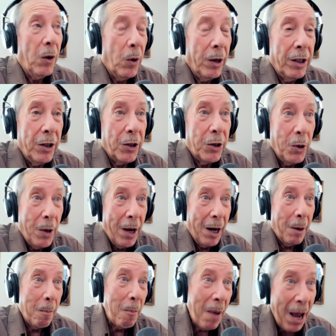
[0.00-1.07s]
organist who had
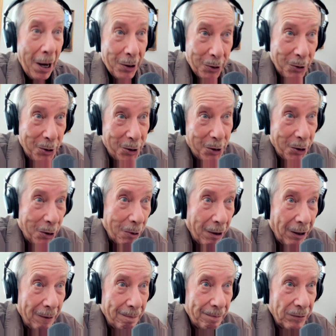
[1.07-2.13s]
a master's
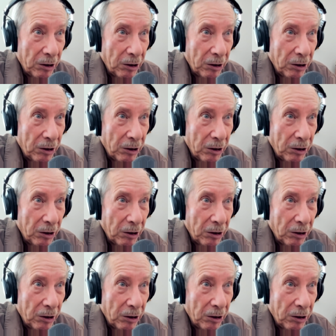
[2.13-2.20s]
degree.